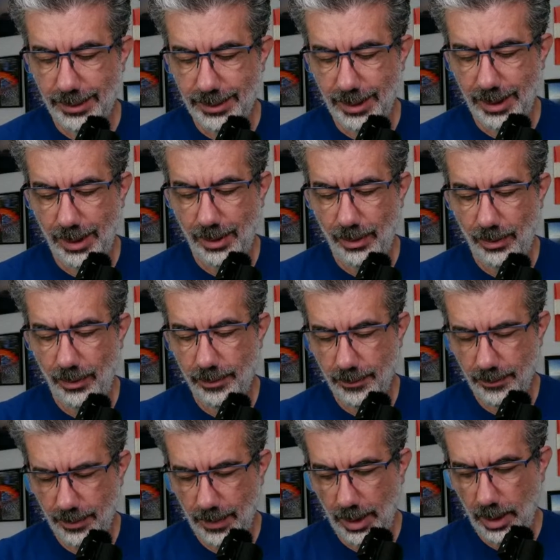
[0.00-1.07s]
So,
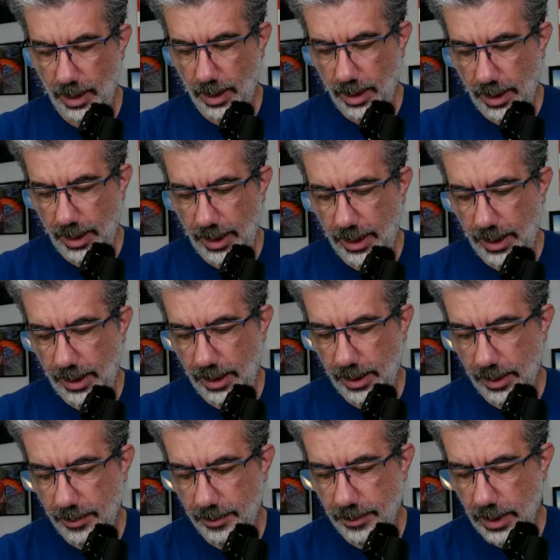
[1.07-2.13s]

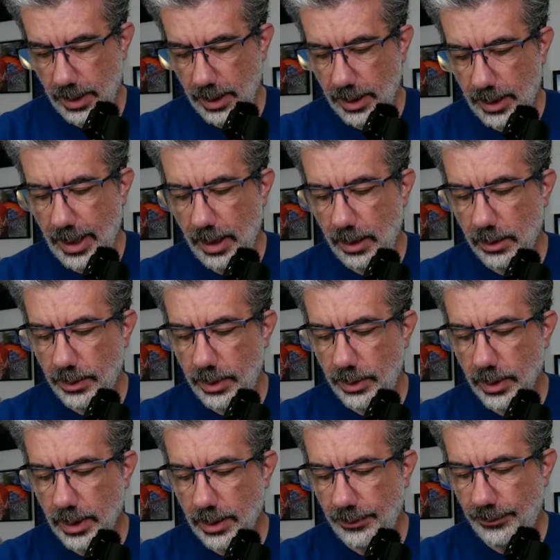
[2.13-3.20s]
Carol, you
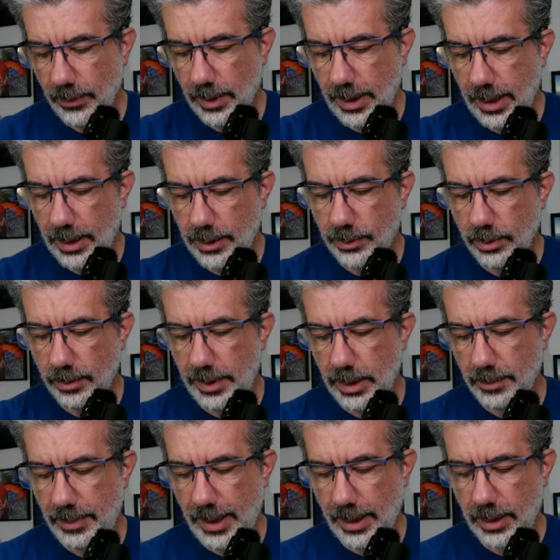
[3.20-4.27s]
thought the 4 casual meal
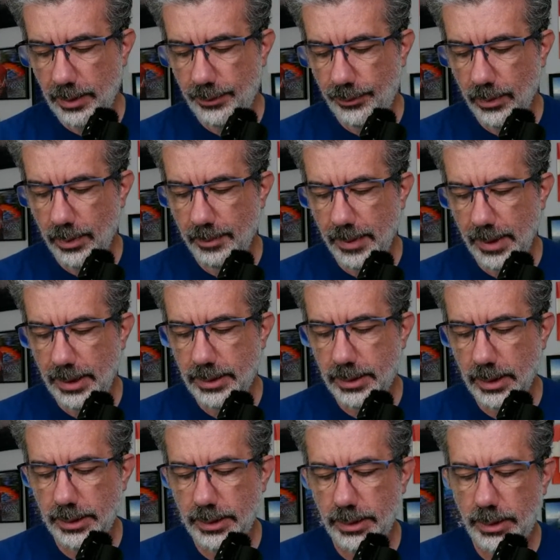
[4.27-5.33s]
package for Plus
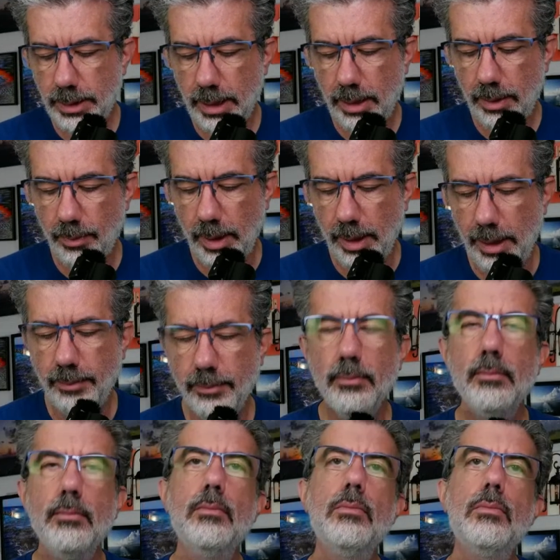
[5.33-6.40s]
starts in January.
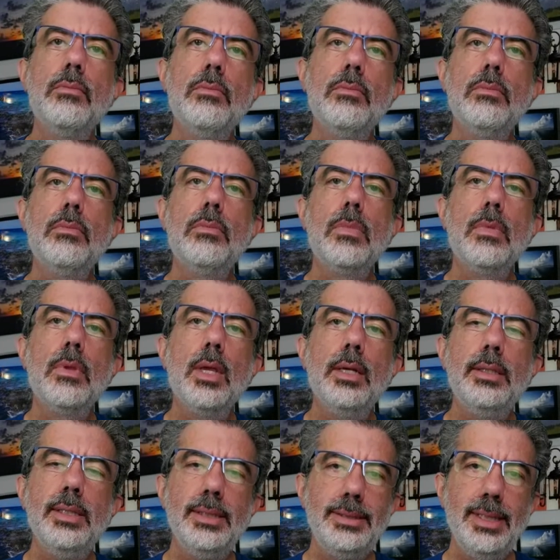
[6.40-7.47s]

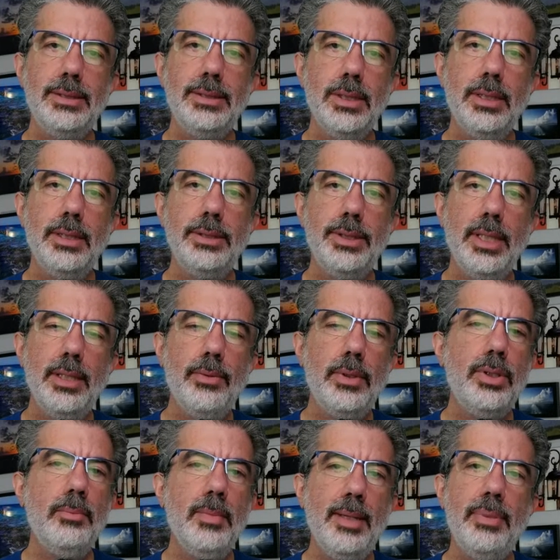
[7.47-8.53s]
Does that start in January?
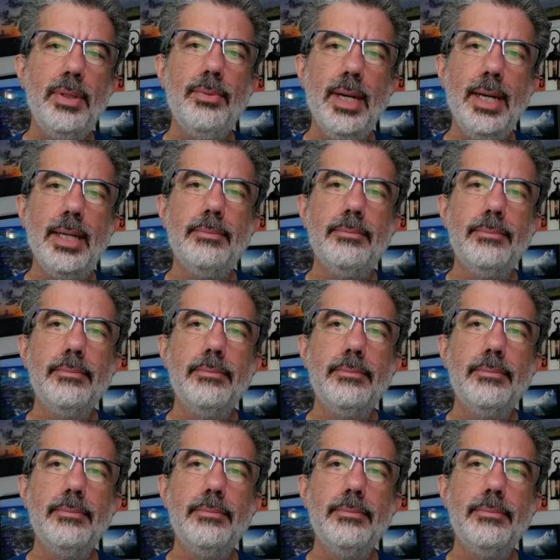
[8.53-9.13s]
You might be right.